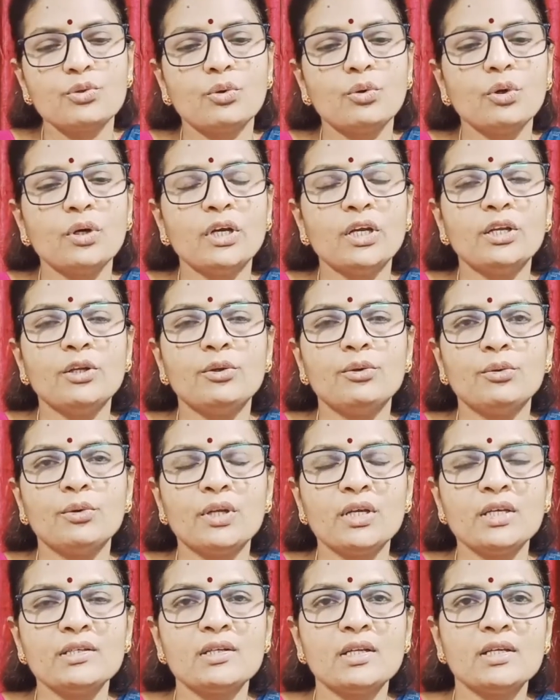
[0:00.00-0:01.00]
wave.
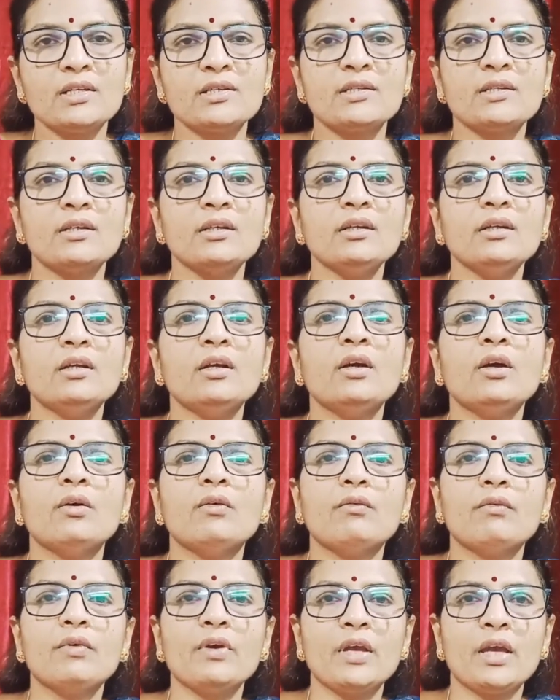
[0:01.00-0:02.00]
So in
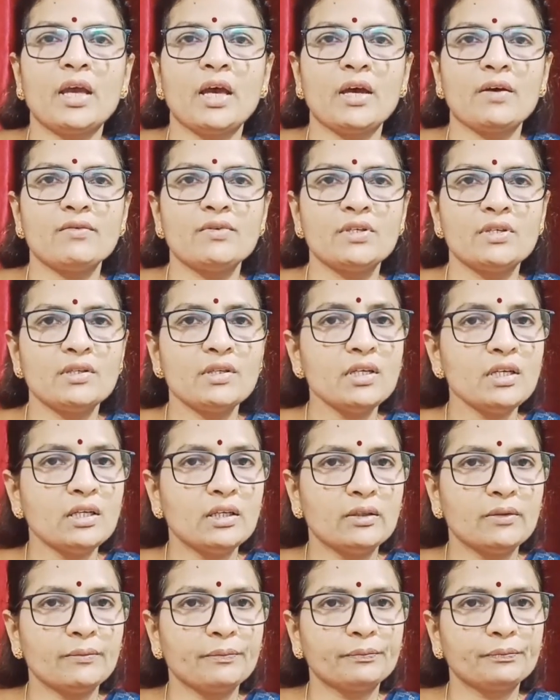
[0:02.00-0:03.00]
today's lesson
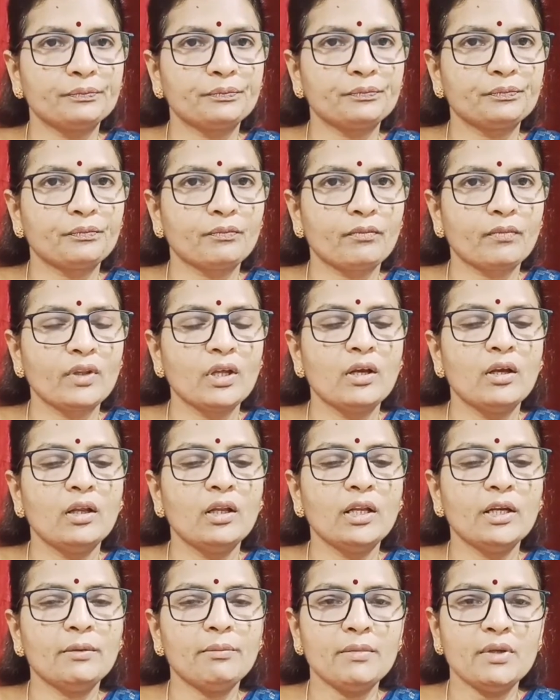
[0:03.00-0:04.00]
we have
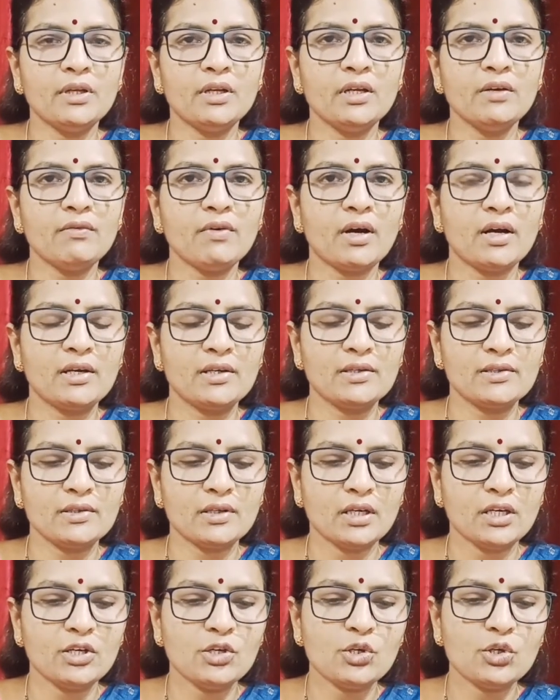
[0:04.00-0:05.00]
seen,
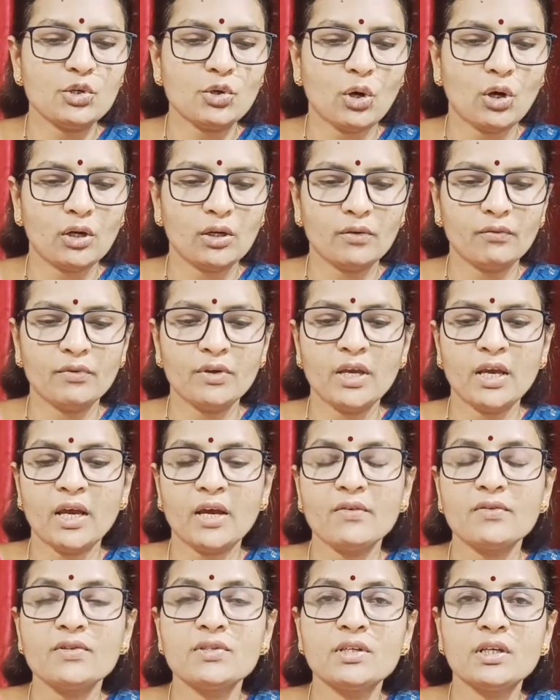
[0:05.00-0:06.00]
let me
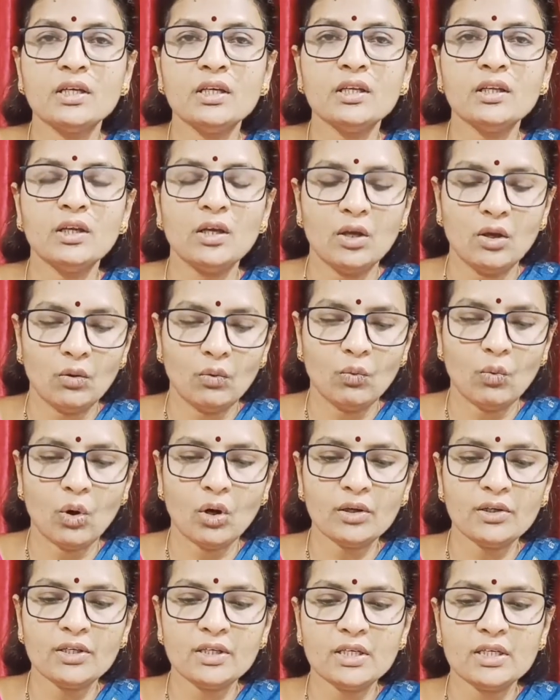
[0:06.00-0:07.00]
revise in short, we
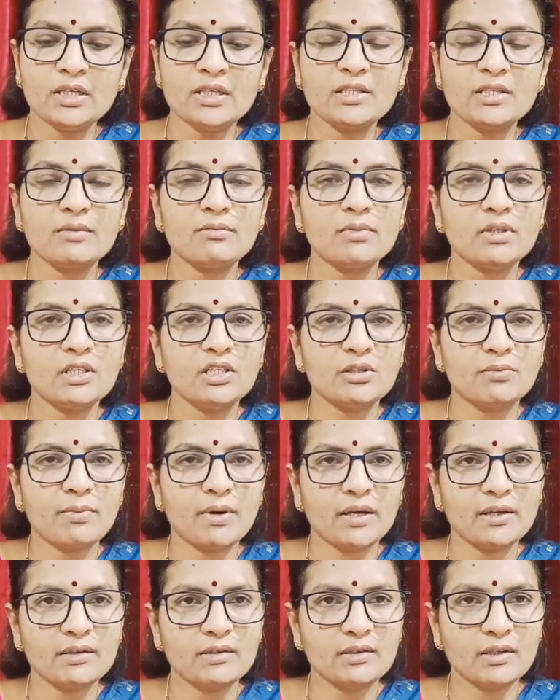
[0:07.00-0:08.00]
have seen
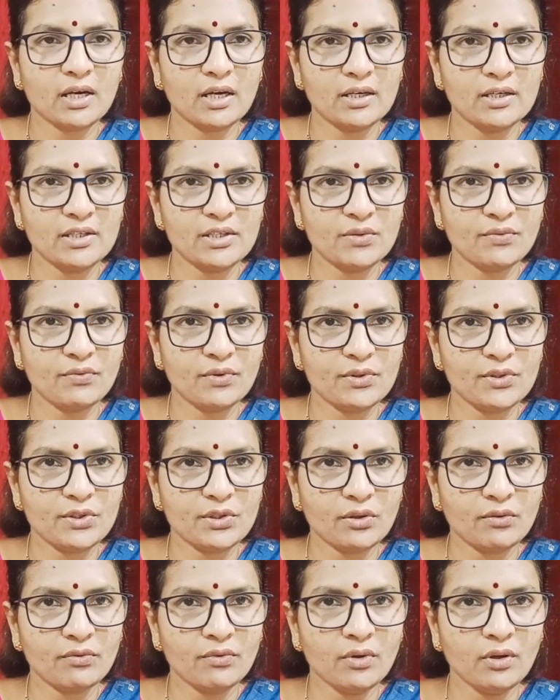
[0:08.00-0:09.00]
what is meant
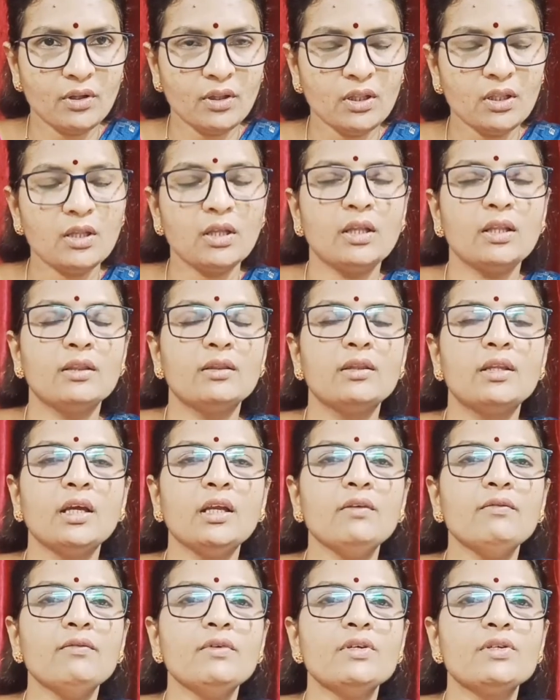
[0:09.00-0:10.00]
by tides
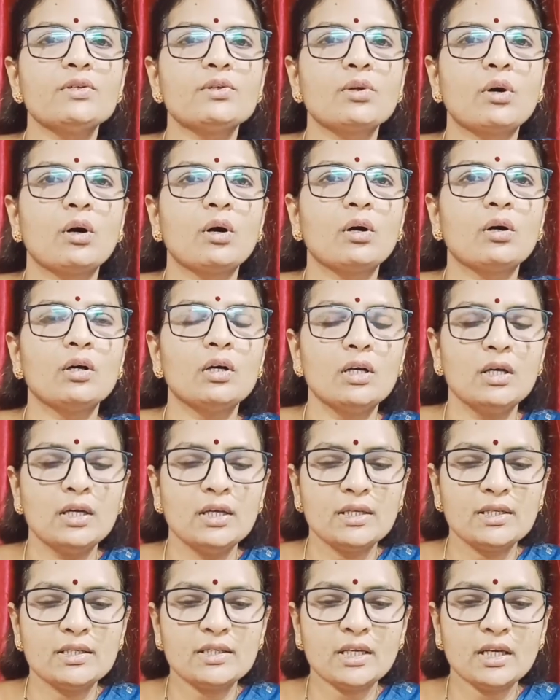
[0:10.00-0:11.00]
first of all.
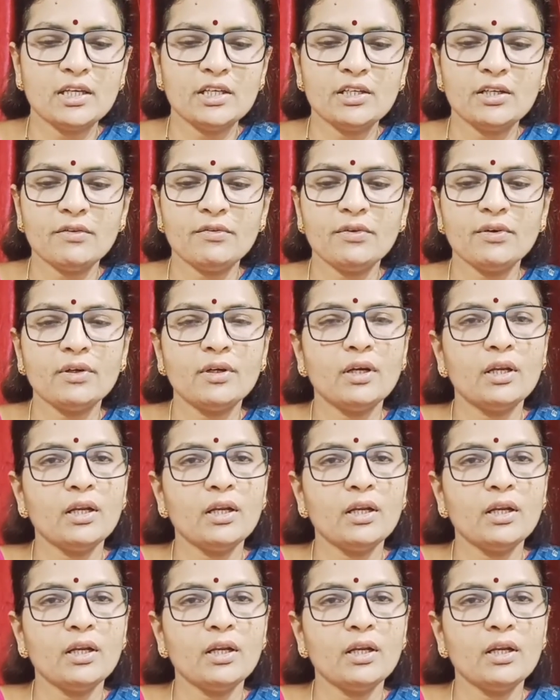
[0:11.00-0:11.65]
Then we saw